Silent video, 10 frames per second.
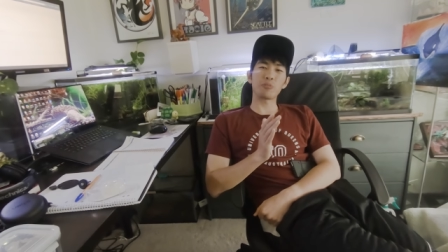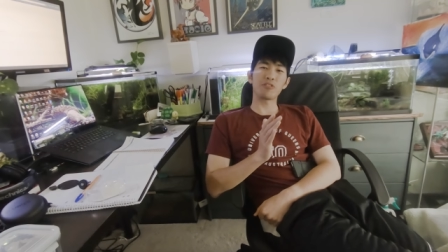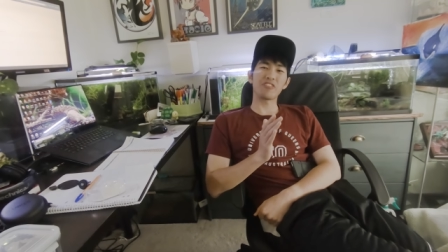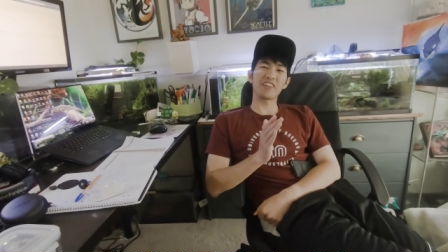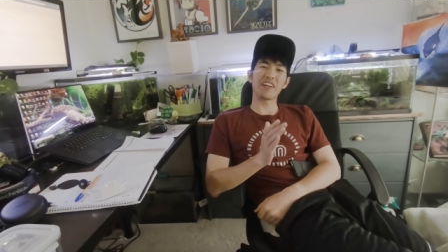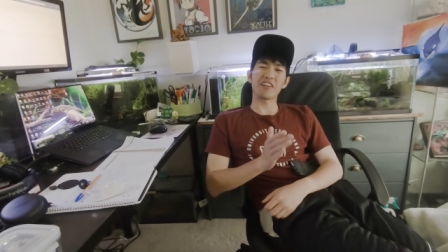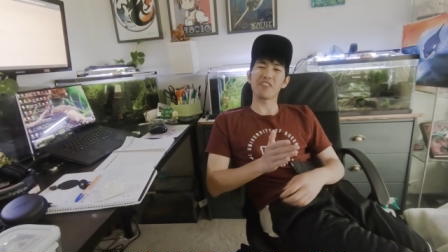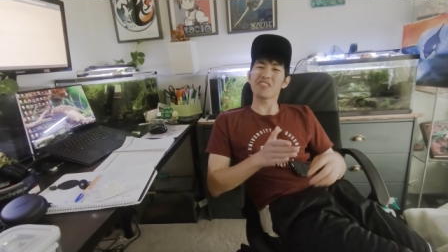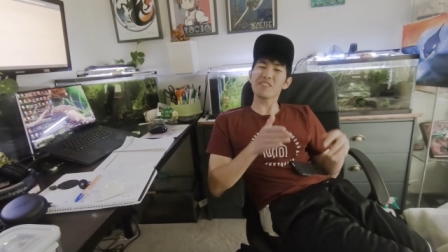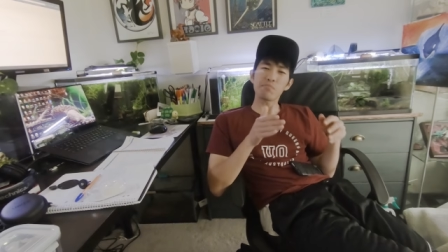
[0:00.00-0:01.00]
Pearl Danio,
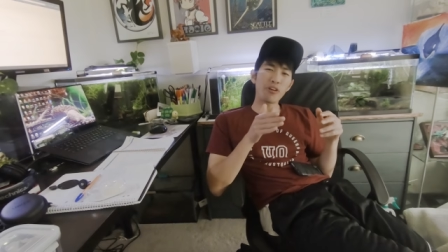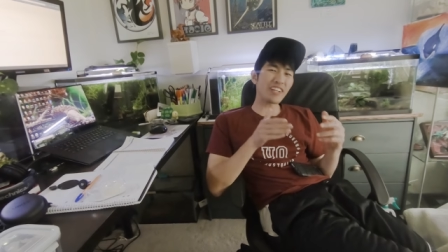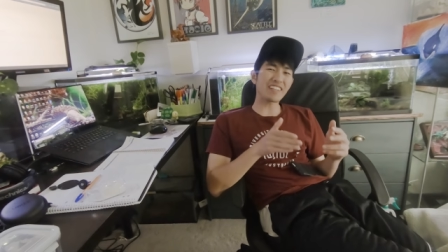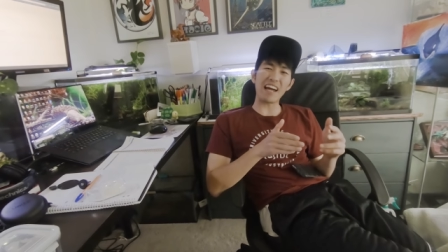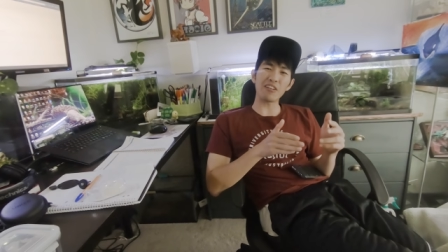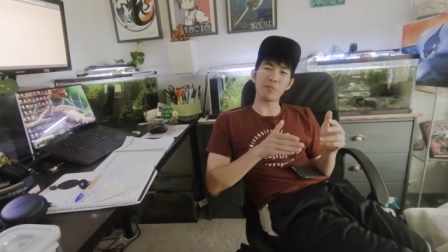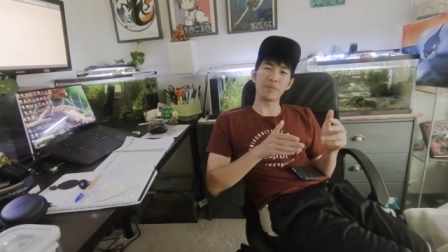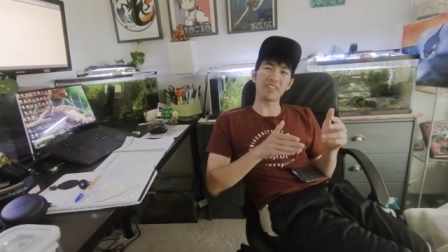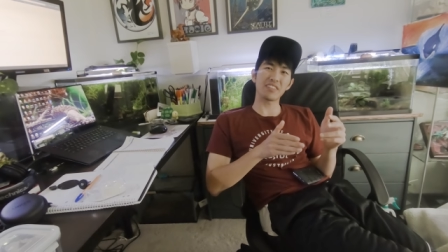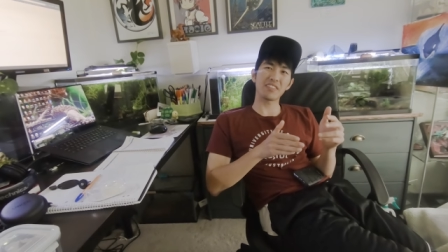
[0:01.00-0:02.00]
let's break it down a
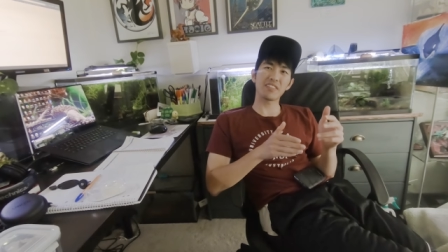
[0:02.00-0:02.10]
bit.